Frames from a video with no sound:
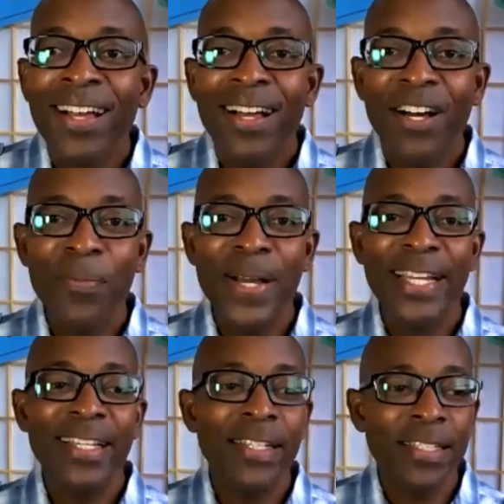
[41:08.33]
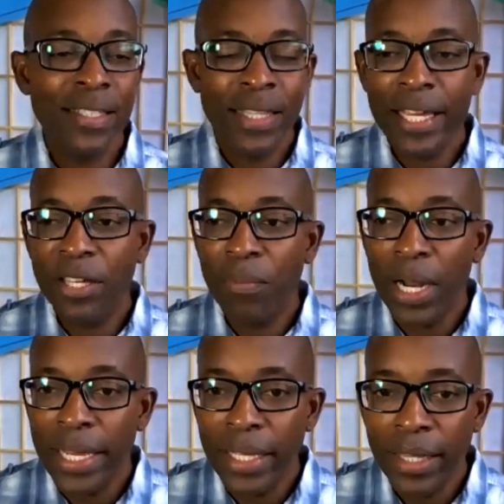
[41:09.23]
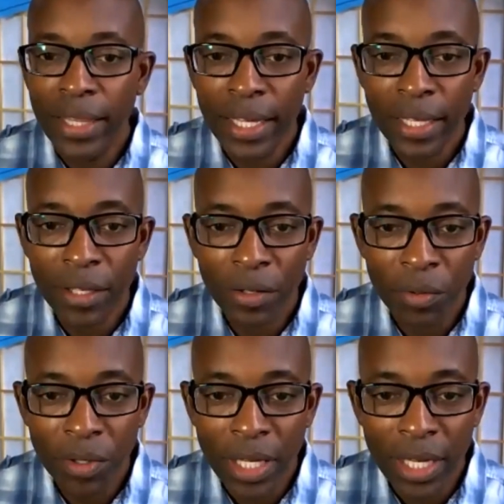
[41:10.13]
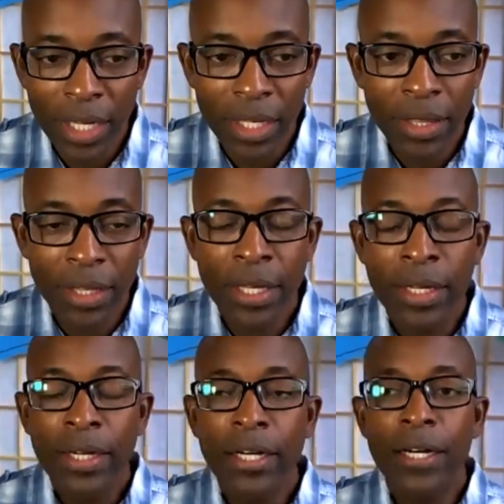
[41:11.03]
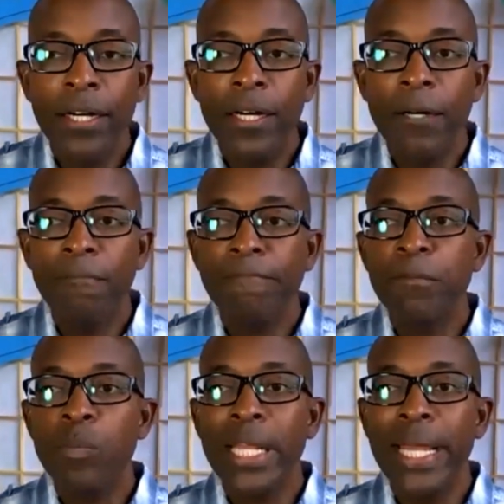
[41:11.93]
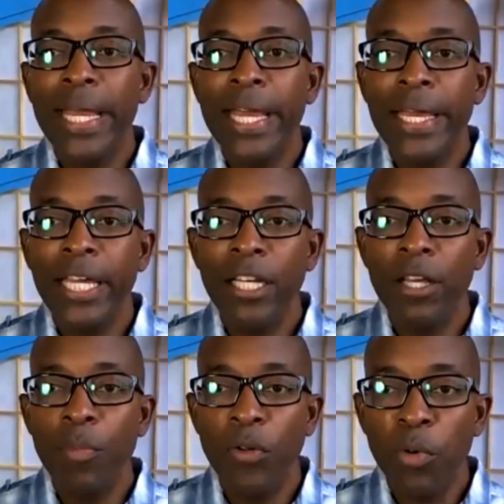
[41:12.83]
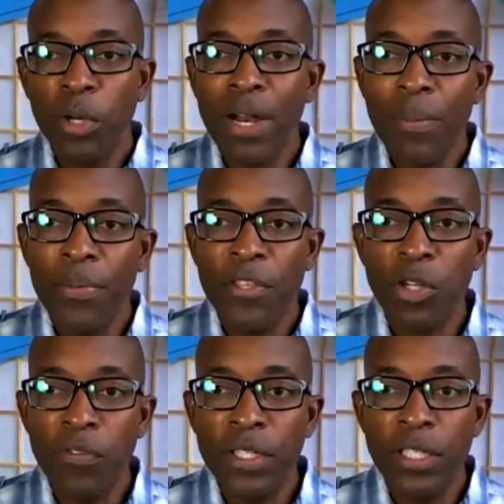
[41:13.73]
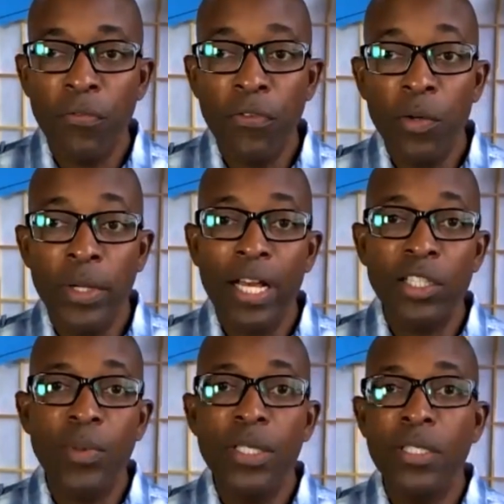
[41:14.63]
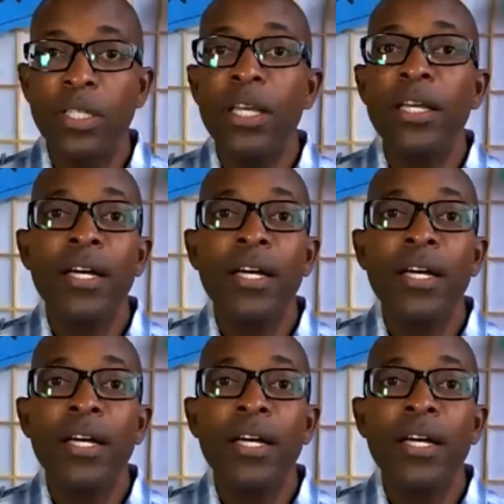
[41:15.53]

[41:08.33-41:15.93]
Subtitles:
Oh my goodness. Thank you, Brian. Thank you, Keith. And before we wrap up the service, a few announcements.